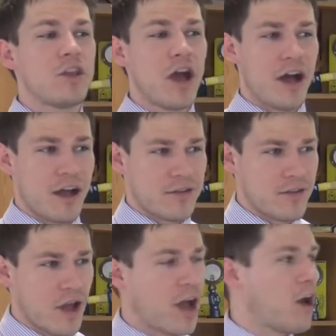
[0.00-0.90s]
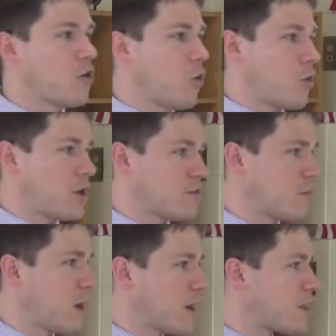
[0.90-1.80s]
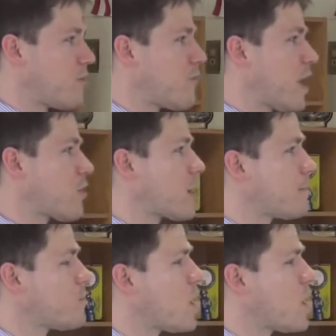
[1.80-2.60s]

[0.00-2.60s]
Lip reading: not, according to Machiavelli.